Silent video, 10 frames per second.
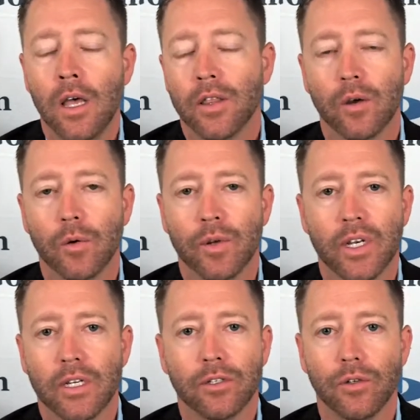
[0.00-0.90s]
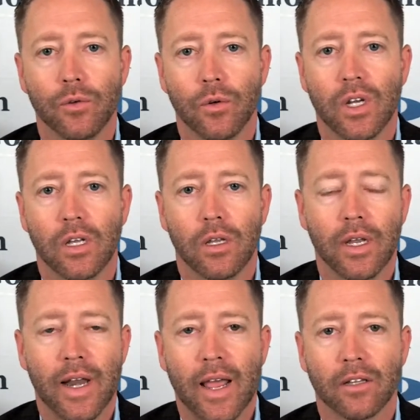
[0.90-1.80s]
that we would need to
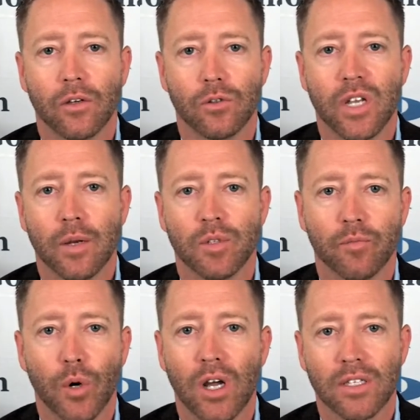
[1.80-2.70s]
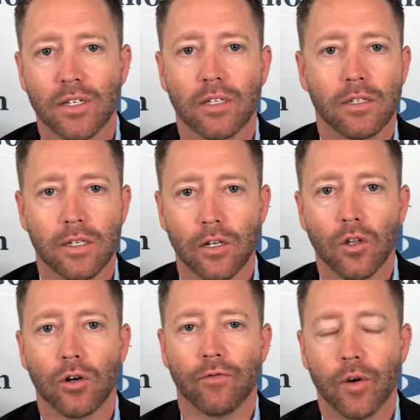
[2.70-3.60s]
enact those types of processes and to
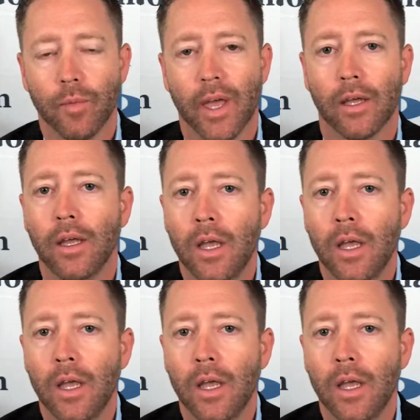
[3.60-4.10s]
learn from that.